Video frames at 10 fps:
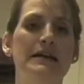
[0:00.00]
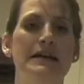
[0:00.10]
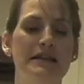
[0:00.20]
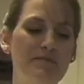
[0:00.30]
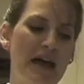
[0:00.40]

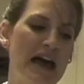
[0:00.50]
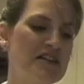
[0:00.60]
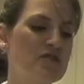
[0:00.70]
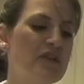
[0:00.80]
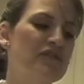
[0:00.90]
In the
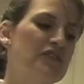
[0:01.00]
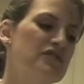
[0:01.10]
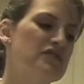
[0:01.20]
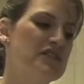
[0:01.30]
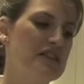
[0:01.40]
past we've
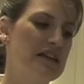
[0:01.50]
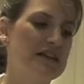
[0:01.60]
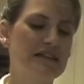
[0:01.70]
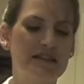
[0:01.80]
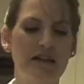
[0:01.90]
used
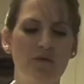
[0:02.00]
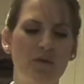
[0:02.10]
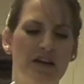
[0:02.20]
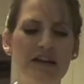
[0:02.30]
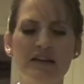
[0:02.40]
things that
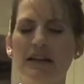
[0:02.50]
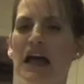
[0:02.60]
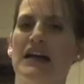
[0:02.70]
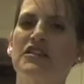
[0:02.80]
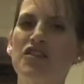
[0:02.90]
we didn't
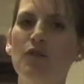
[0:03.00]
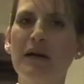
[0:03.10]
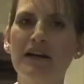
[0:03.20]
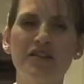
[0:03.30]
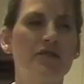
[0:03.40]
like so
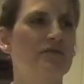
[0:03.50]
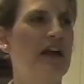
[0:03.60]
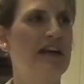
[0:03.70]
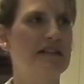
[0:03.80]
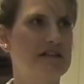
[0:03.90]
much. We
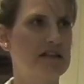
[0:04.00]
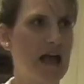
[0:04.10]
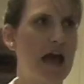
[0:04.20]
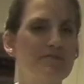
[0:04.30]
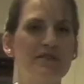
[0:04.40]
had this
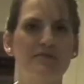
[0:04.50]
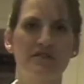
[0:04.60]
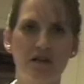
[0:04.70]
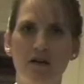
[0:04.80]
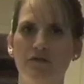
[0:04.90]
Epsom
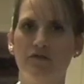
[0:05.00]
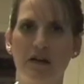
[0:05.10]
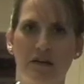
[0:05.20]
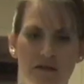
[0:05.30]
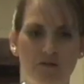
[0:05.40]
salt
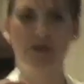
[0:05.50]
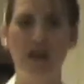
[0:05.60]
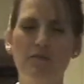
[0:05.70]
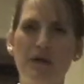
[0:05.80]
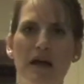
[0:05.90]
drink that would
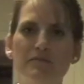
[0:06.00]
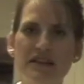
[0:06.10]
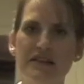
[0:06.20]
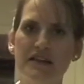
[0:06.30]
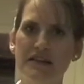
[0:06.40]
help
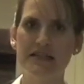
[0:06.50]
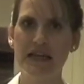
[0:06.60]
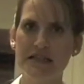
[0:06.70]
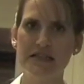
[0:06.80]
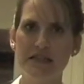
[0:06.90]
empty the
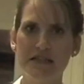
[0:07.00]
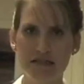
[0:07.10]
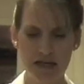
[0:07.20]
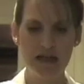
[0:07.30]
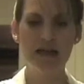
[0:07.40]

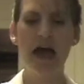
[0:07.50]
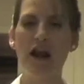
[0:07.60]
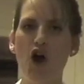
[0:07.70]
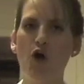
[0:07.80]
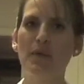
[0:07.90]
intestines
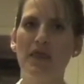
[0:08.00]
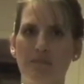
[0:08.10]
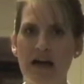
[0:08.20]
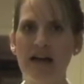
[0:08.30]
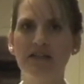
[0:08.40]
and open the
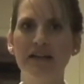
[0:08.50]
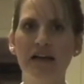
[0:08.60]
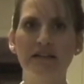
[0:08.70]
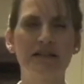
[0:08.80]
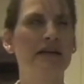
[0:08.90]
bile
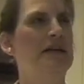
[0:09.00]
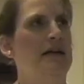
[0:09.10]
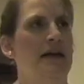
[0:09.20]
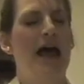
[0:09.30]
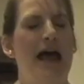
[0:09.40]
ducts.
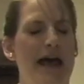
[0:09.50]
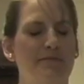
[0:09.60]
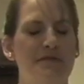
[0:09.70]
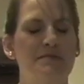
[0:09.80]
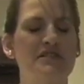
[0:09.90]

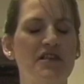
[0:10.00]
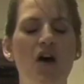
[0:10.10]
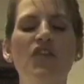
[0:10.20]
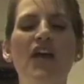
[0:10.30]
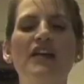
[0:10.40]
Epsom
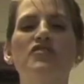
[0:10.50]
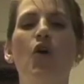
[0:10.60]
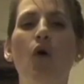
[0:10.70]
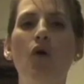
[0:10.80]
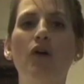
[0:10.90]
salt tastes
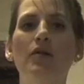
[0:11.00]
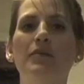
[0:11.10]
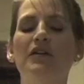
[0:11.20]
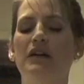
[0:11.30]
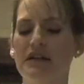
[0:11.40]

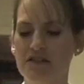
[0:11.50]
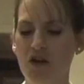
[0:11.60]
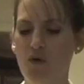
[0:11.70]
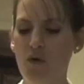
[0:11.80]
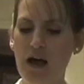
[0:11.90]
horrible, and
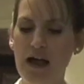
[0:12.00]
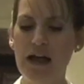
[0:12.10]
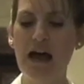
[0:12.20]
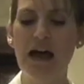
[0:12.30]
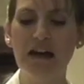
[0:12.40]
so I
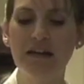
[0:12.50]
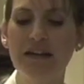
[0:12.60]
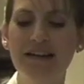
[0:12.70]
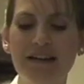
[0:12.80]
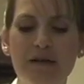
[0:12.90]

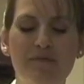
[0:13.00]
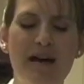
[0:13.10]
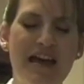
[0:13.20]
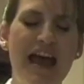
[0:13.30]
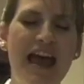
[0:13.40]
had
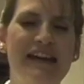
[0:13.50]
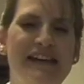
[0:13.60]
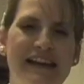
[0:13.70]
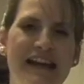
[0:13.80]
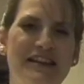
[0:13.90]
my
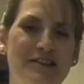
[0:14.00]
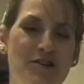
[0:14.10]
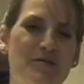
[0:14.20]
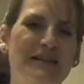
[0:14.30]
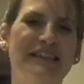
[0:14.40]
handy-dandy
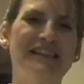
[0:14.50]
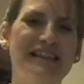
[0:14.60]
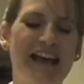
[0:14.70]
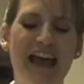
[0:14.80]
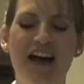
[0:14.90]

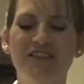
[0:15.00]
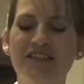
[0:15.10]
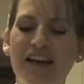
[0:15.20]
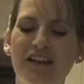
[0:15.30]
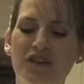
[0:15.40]
herbalist, Cal
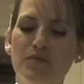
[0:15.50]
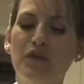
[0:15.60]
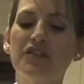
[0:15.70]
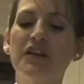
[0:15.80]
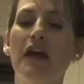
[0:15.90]
Sellers,
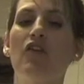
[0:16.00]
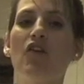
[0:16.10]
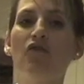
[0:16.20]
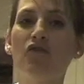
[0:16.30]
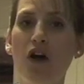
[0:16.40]
put together
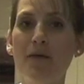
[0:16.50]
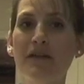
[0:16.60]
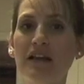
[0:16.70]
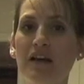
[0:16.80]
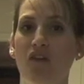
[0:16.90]
a
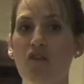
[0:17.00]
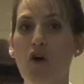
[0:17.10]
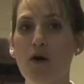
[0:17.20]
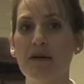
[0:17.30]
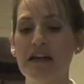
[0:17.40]
formula
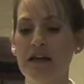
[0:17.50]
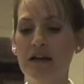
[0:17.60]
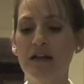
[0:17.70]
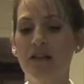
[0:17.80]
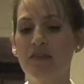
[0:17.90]
for me
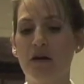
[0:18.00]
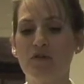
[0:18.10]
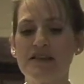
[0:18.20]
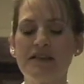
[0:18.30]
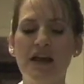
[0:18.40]
that
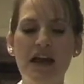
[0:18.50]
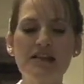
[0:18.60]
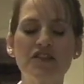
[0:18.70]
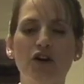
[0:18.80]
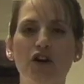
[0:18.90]
was a
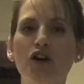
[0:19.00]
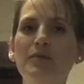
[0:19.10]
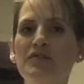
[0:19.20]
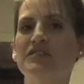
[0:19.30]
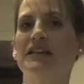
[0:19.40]
nice
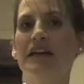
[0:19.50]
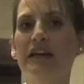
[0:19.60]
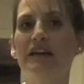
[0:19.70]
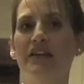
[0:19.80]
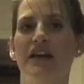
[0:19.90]
herbal
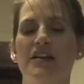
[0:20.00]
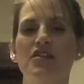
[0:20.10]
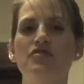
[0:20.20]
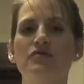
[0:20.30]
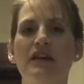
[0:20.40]
tea that I
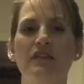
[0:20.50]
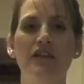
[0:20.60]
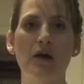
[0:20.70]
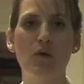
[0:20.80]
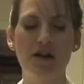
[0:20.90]
could drink
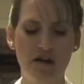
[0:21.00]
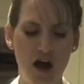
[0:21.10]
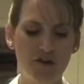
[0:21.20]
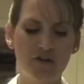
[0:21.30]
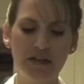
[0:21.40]
that would
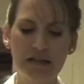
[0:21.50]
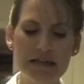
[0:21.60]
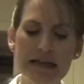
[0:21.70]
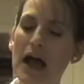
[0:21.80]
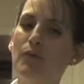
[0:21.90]
not only
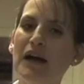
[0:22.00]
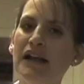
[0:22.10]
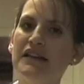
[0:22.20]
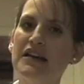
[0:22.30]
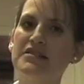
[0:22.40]
clean out my
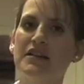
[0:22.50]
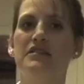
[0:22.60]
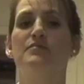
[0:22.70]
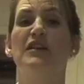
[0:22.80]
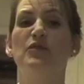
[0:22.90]

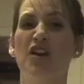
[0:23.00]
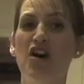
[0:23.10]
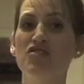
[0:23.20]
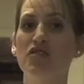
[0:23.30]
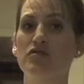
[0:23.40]
intestines, but it would
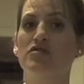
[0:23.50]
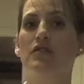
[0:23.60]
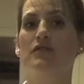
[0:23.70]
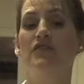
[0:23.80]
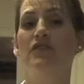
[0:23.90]
also
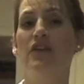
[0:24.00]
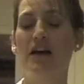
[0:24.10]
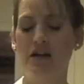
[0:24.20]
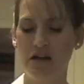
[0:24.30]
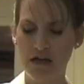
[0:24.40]
serve
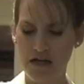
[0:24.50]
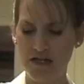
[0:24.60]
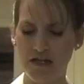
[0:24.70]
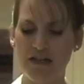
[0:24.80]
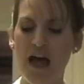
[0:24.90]

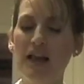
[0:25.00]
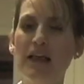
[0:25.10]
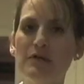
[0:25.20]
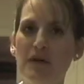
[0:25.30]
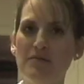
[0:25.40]
to
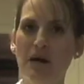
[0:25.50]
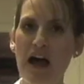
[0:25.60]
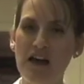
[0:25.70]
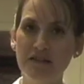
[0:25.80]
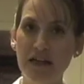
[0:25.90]
dilate my
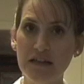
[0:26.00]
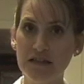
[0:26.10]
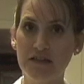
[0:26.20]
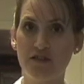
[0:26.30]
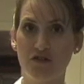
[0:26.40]
bile
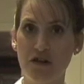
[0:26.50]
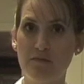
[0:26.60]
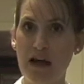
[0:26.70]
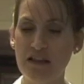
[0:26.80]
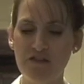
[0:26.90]
ducts during
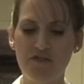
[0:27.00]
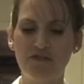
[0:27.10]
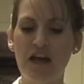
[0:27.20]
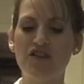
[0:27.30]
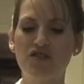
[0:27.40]
my liver
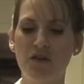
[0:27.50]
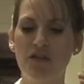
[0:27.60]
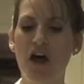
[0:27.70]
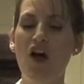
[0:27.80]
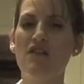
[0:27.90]
flush so
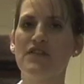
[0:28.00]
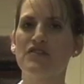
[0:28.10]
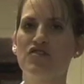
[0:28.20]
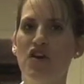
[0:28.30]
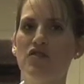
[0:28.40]
that all of
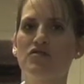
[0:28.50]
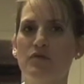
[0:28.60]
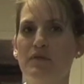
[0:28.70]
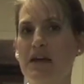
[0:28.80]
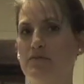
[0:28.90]
those stones
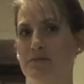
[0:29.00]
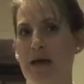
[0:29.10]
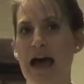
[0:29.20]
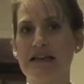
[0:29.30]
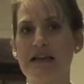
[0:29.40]
would be able to
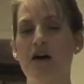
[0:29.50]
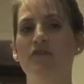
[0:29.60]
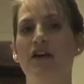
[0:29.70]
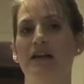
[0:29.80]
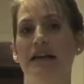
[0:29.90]
pass out
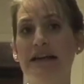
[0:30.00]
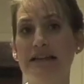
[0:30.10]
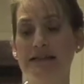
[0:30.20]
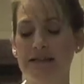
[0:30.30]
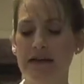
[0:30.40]
very
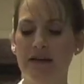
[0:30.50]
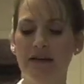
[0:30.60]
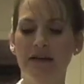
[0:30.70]
easily.